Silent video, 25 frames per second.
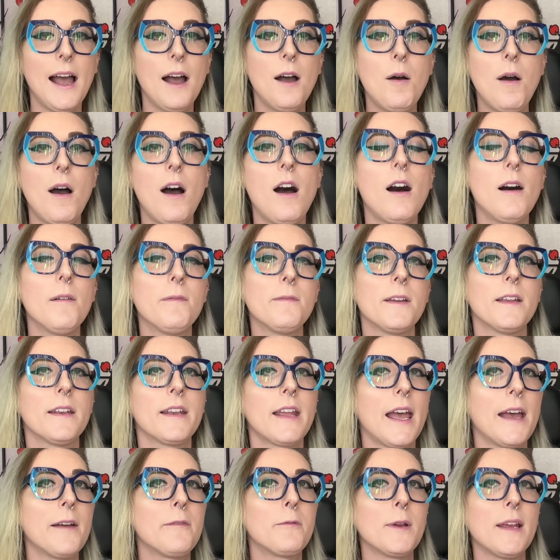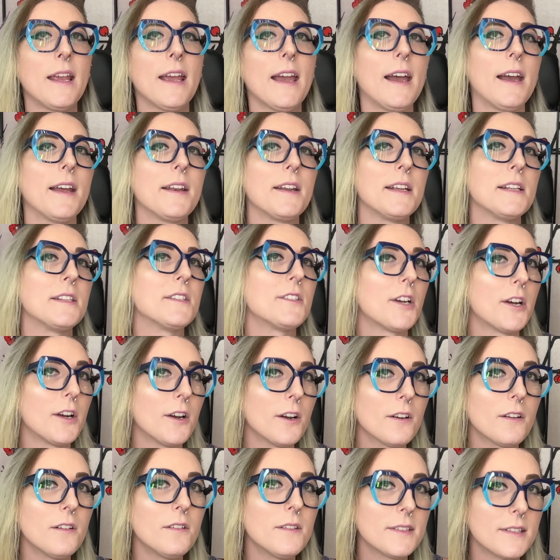How often have we had
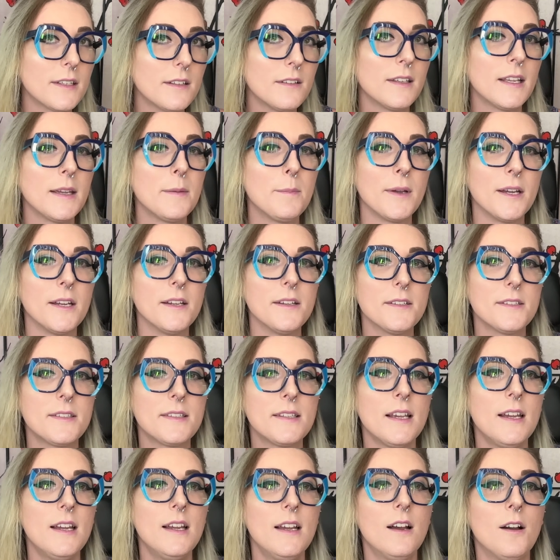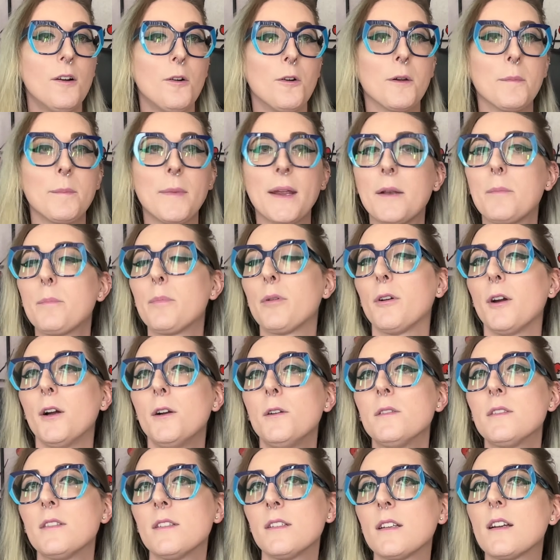internal dilemmas or made
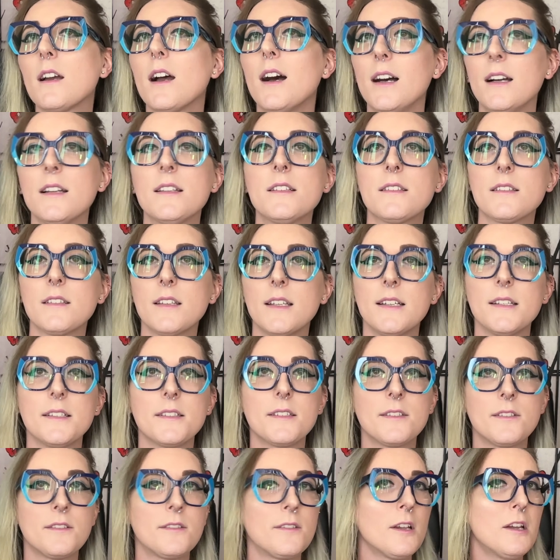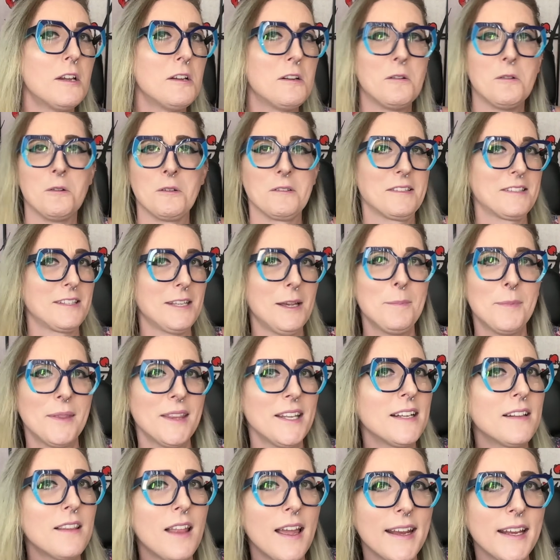pros and cons lists or
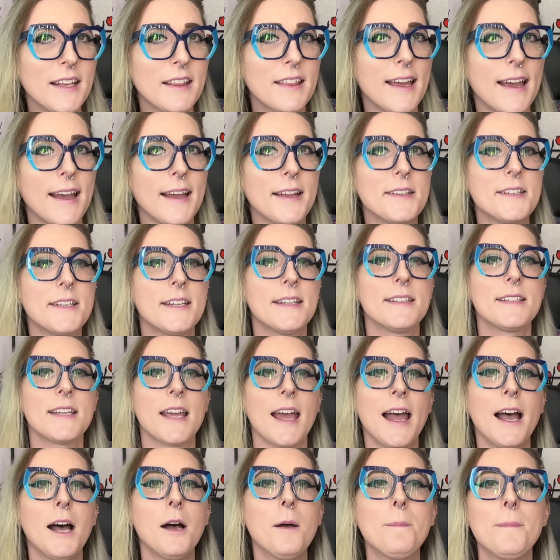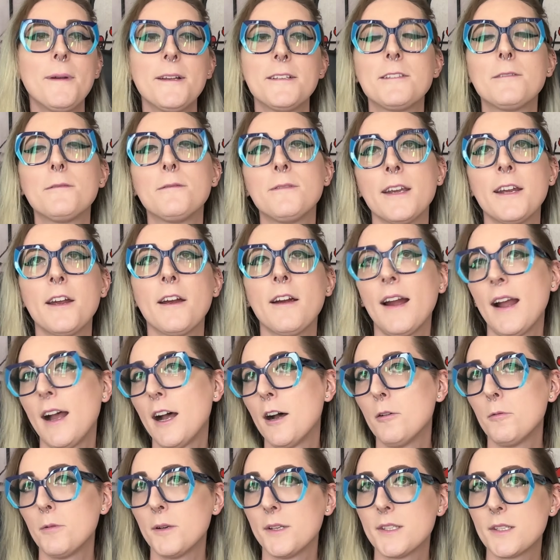something like that to help us figure
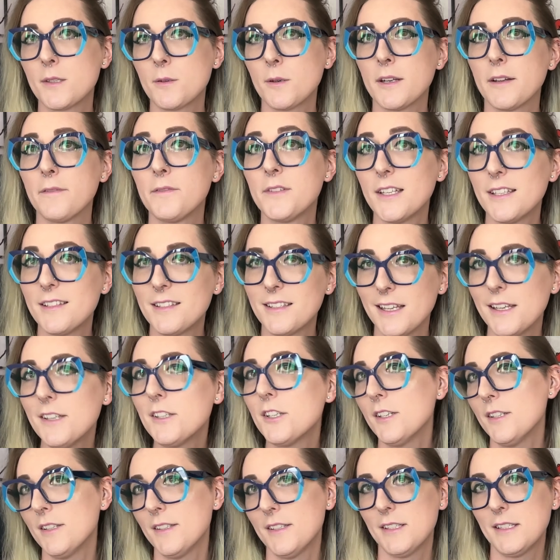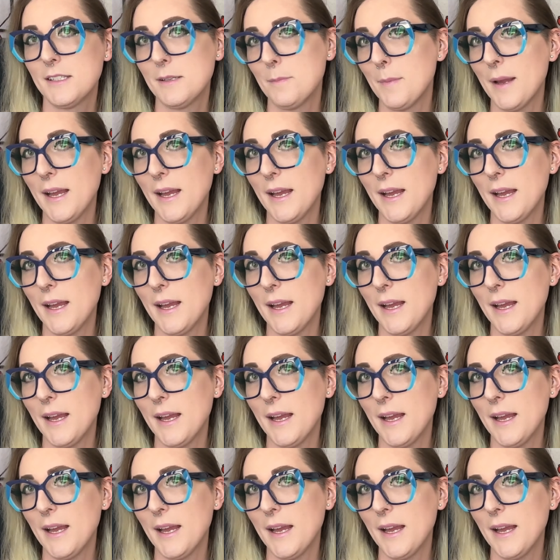out what sort of decisions to